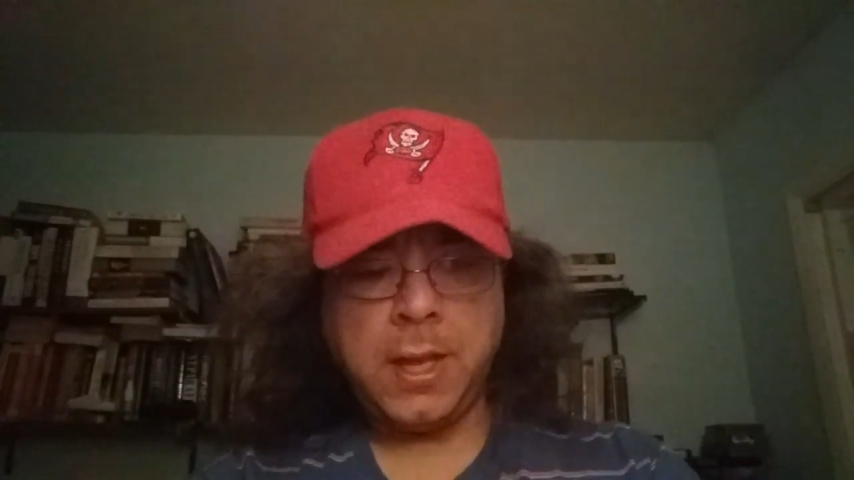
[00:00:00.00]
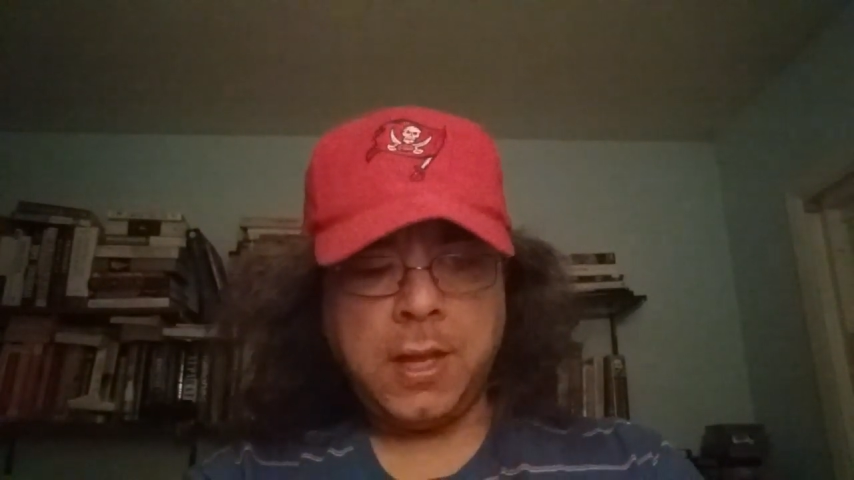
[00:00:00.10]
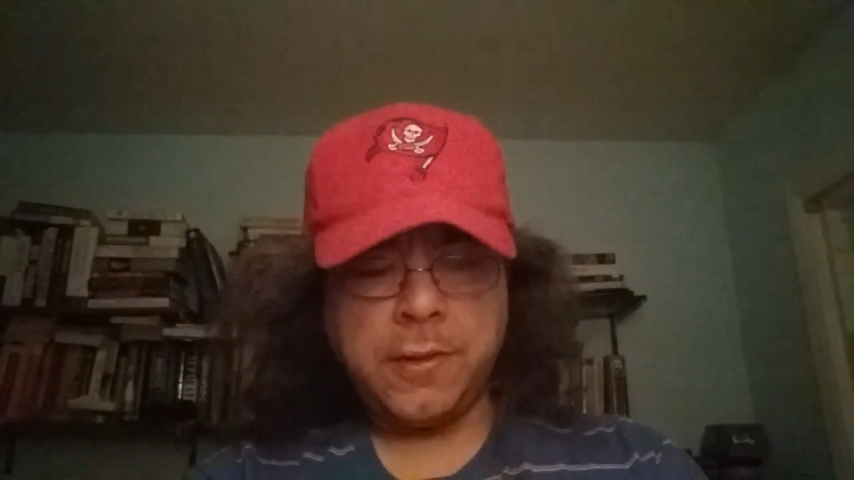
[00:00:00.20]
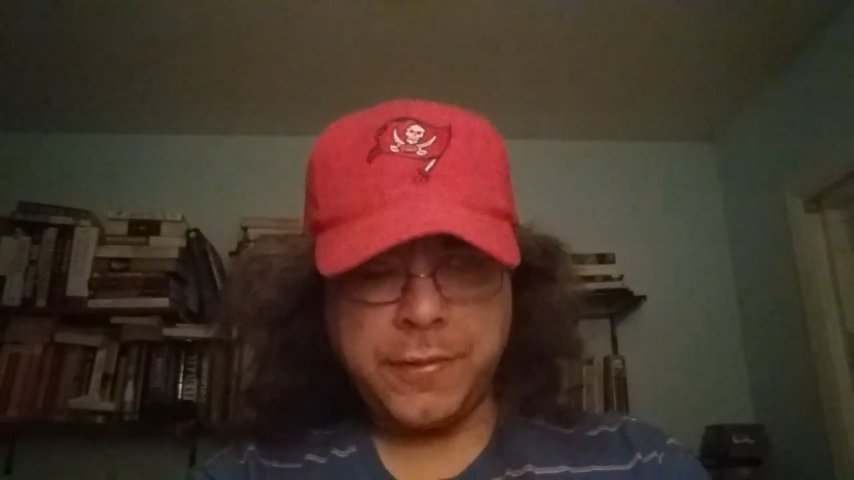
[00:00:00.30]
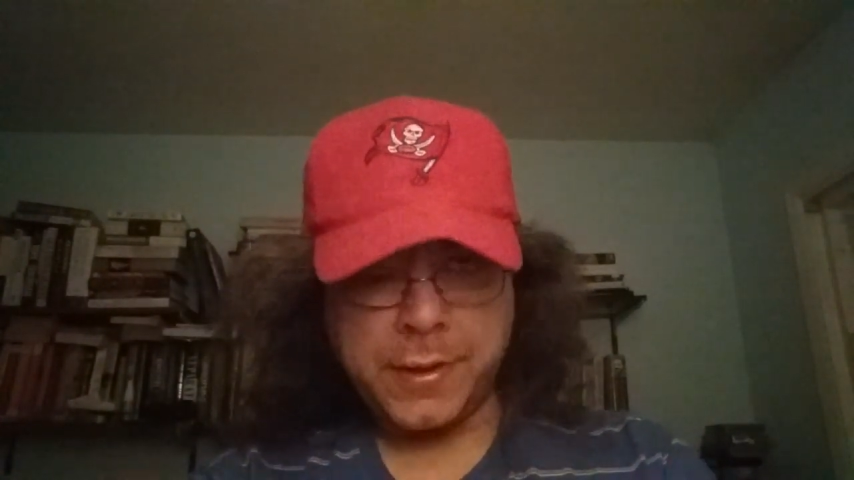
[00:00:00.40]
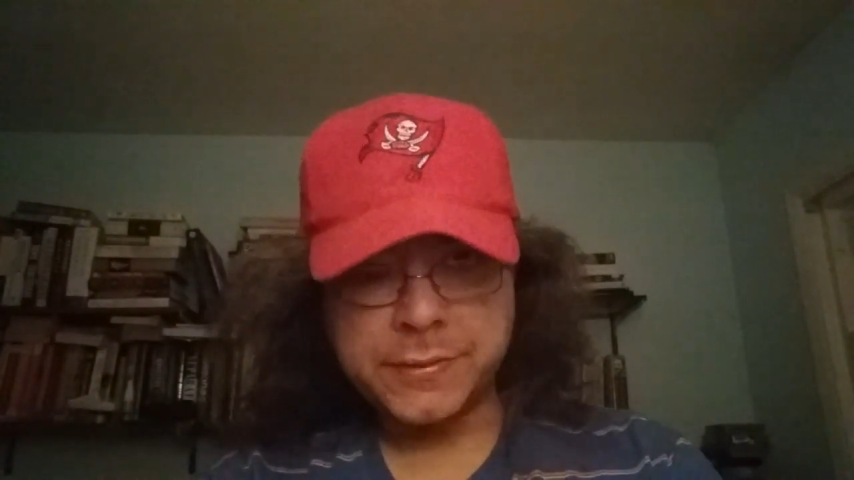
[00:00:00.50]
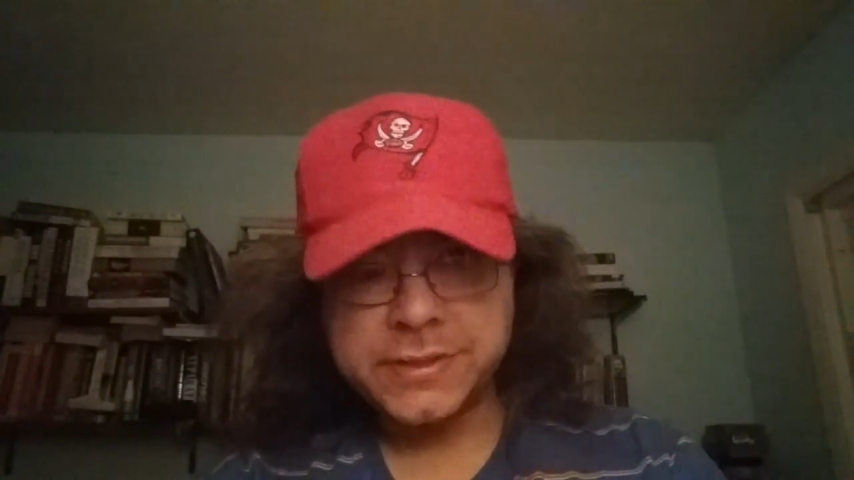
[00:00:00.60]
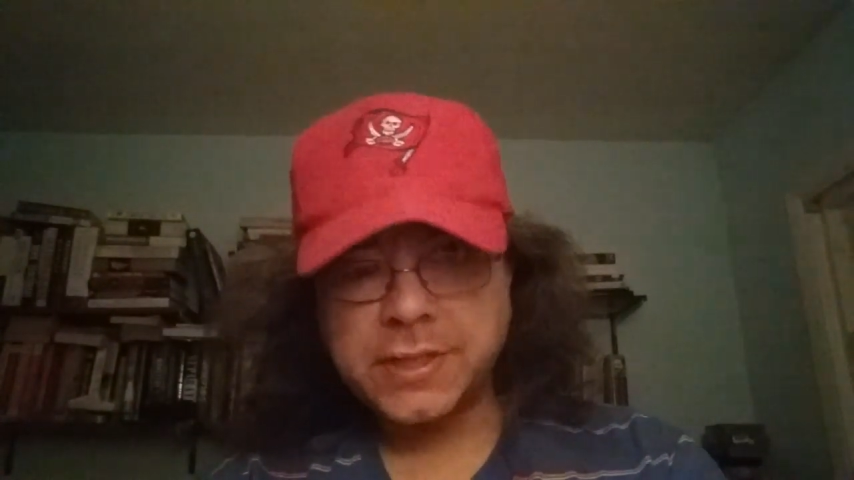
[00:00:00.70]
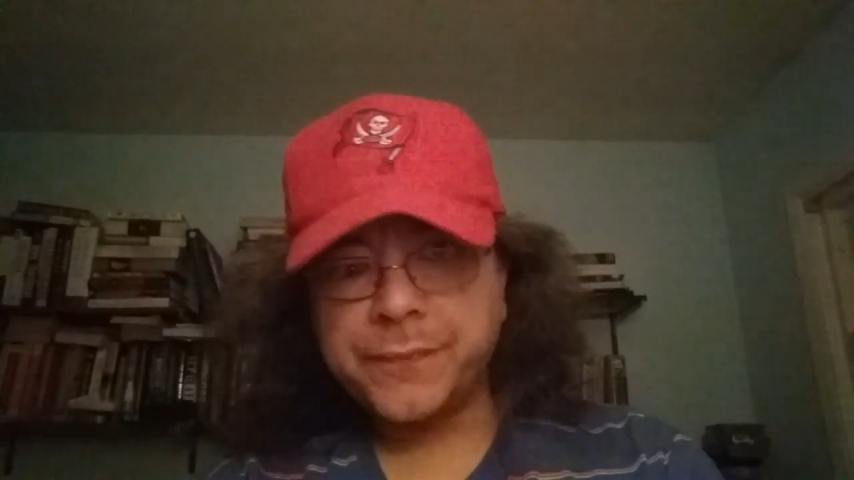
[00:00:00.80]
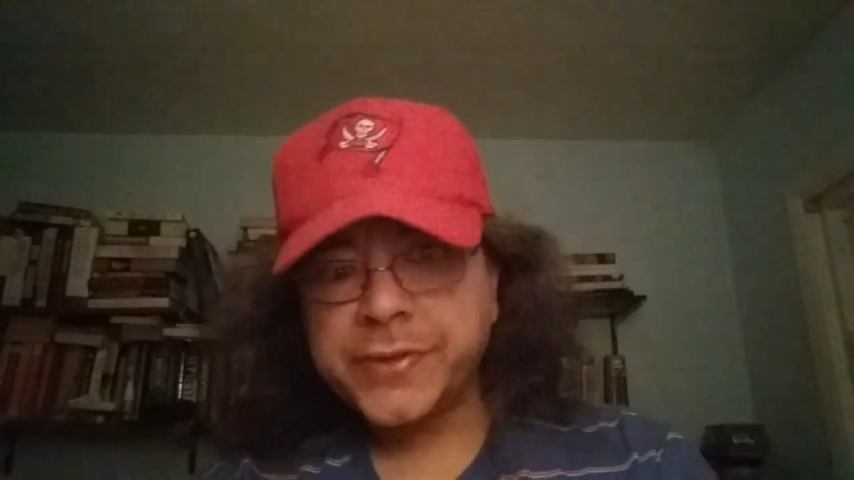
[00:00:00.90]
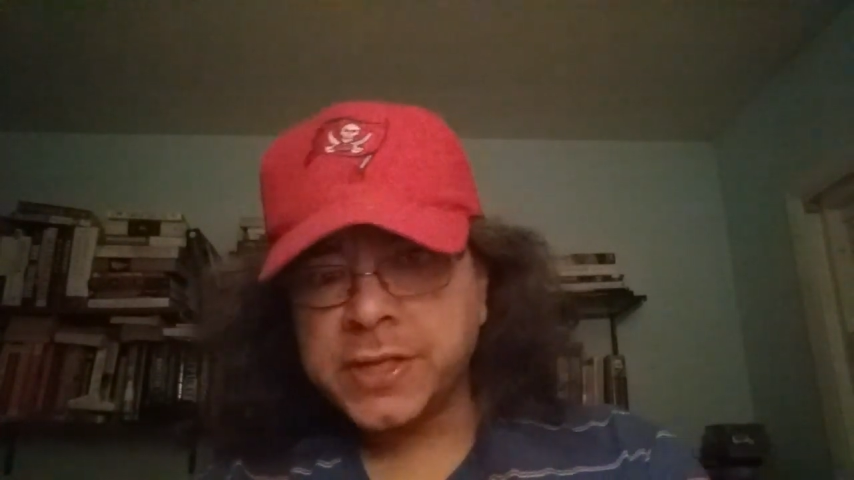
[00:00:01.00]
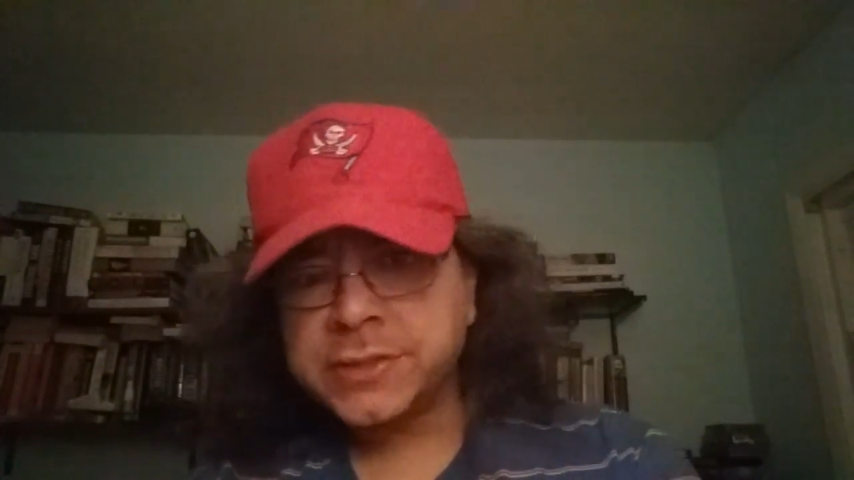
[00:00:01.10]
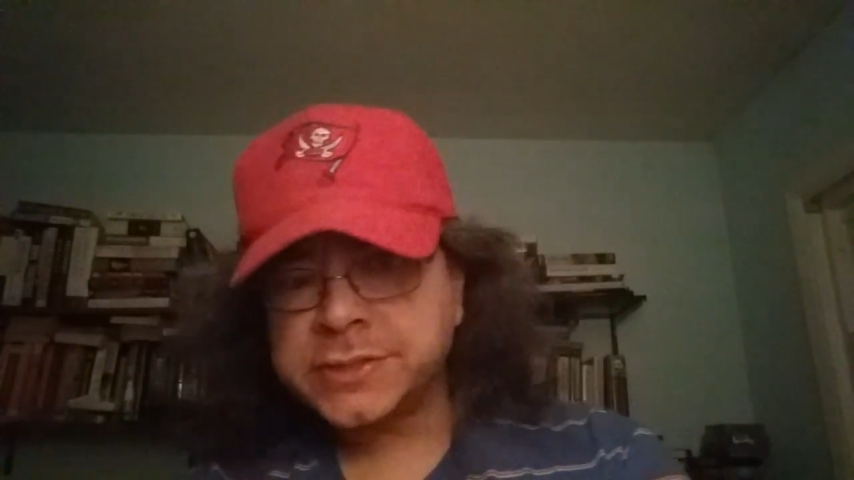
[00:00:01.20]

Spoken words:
There is something